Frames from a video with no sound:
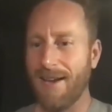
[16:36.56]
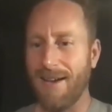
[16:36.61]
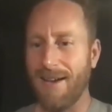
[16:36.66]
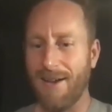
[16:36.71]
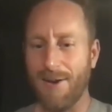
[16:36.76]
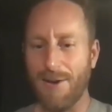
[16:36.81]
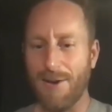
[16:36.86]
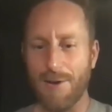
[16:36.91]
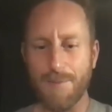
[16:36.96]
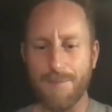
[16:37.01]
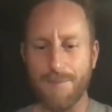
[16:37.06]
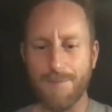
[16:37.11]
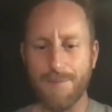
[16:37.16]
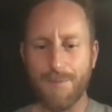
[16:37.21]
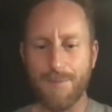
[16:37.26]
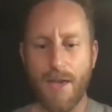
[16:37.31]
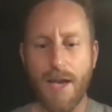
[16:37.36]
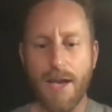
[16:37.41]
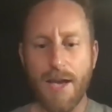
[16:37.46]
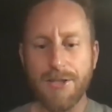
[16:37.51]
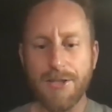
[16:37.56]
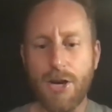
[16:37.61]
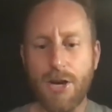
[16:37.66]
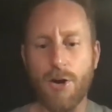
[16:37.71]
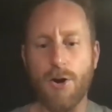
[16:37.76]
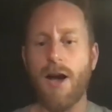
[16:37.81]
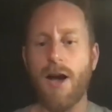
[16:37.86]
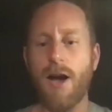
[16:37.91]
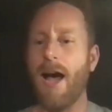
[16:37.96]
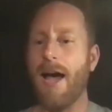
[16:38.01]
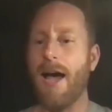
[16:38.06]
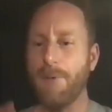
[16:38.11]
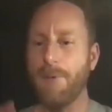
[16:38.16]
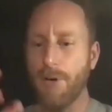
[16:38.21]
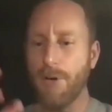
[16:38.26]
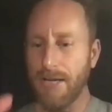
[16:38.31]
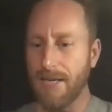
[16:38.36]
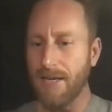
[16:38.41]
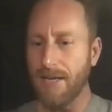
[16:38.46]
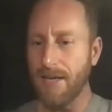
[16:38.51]
Yeah. Um, so I
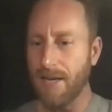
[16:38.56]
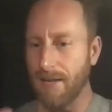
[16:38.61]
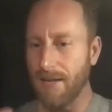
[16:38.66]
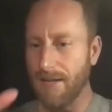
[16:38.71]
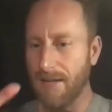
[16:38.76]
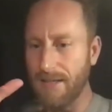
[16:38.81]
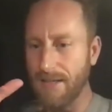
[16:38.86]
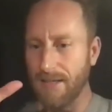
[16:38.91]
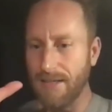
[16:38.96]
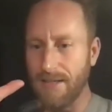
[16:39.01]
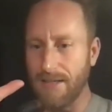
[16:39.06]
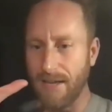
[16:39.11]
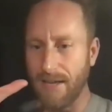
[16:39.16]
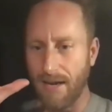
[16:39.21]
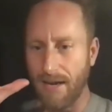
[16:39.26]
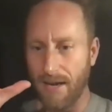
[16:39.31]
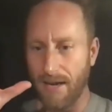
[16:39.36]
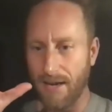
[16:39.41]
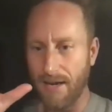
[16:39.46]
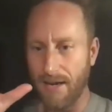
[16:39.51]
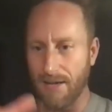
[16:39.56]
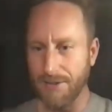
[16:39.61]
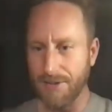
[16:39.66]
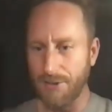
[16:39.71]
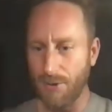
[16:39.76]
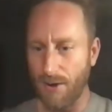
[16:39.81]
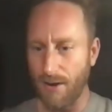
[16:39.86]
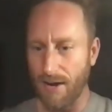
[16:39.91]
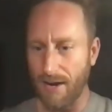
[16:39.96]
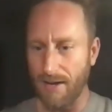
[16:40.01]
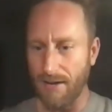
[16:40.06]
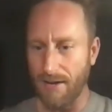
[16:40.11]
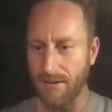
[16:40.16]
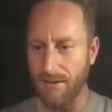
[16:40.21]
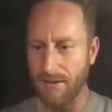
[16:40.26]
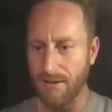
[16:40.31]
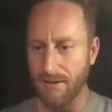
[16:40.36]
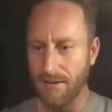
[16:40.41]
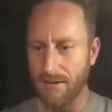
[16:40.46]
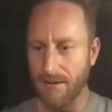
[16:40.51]
put in the uh,
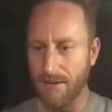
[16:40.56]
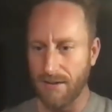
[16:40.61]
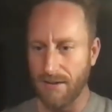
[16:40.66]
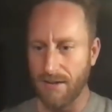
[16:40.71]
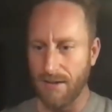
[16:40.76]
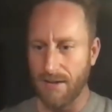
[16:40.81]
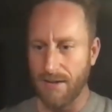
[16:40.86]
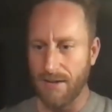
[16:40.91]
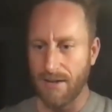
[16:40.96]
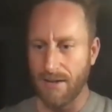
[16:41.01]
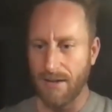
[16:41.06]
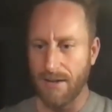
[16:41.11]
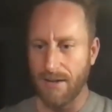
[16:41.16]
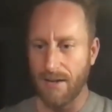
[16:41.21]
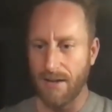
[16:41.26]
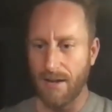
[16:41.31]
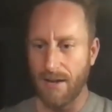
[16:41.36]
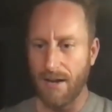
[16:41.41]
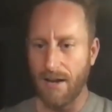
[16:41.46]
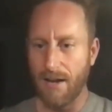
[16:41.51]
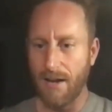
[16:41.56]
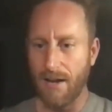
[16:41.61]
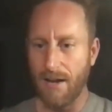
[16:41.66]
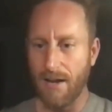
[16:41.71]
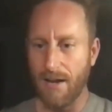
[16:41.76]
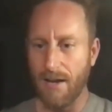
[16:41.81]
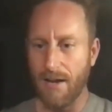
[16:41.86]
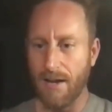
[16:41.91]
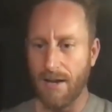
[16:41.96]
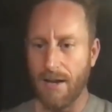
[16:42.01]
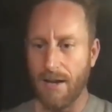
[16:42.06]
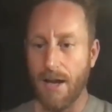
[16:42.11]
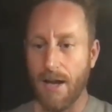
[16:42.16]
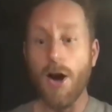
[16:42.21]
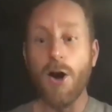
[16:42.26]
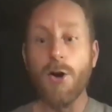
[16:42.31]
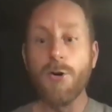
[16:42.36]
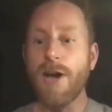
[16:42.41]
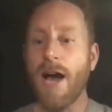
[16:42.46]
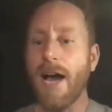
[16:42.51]
URL uh,
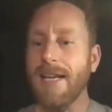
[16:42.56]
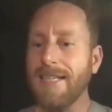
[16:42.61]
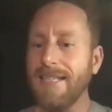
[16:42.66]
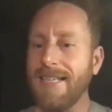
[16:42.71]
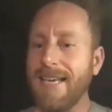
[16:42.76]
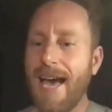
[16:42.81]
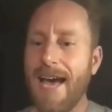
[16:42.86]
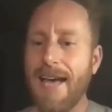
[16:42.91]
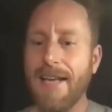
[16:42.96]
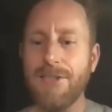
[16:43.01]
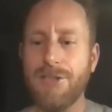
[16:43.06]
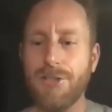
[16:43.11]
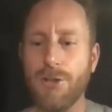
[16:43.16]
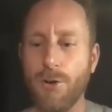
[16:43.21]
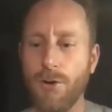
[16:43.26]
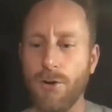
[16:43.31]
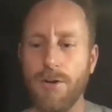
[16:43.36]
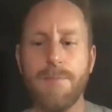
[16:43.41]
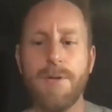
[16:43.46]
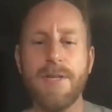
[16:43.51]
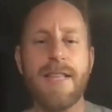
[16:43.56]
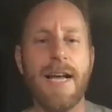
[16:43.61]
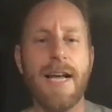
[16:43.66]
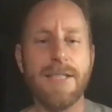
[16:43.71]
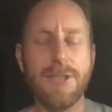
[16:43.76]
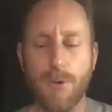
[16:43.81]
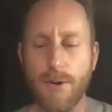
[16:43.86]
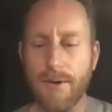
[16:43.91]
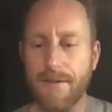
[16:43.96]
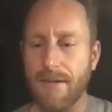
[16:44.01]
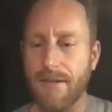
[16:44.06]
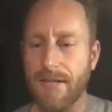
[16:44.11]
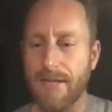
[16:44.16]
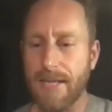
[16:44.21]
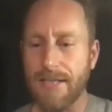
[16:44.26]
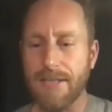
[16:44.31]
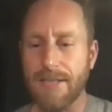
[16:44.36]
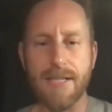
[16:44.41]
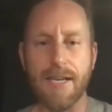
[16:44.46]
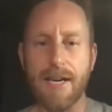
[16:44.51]
oh, not yet, Joel, but that's one of the
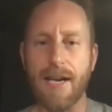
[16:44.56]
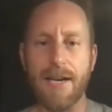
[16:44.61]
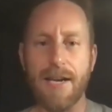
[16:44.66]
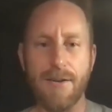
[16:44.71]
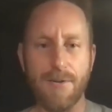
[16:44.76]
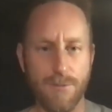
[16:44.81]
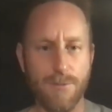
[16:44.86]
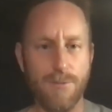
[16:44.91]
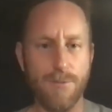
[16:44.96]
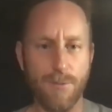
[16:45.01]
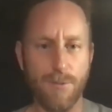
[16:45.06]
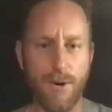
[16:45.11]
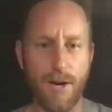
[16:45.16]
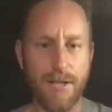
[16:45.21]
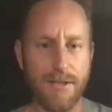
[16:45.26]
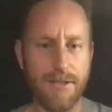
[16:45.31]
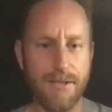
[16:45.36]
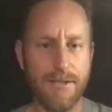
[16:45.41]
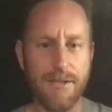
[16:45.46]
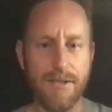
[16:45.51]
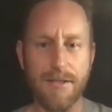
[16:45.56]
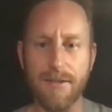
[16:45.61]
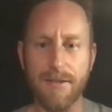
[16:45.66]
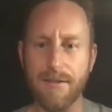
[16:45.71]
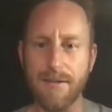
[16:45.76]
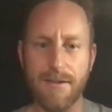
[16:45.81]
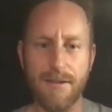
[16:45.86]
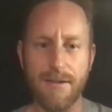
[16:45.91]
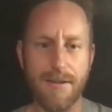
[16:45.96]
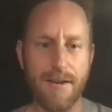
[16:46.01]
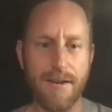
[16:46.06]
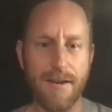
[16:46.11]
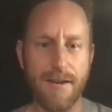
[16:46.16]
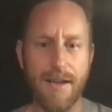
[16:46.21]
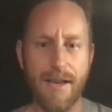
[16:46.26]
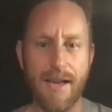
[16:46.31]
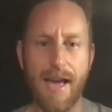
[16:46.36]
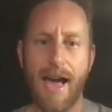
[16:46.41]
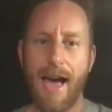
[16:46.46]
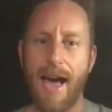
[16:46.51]
things that I want to
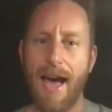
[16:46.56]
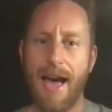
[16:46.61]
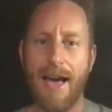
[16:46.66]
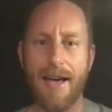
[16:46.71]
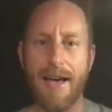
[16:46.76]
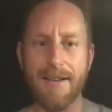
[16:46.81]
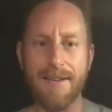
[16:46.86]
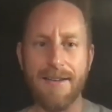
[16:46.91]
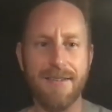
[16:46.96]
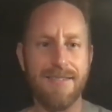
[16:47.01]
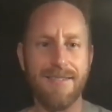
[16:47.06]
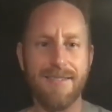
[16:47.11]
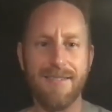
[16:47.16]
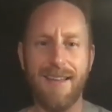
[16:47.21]
add.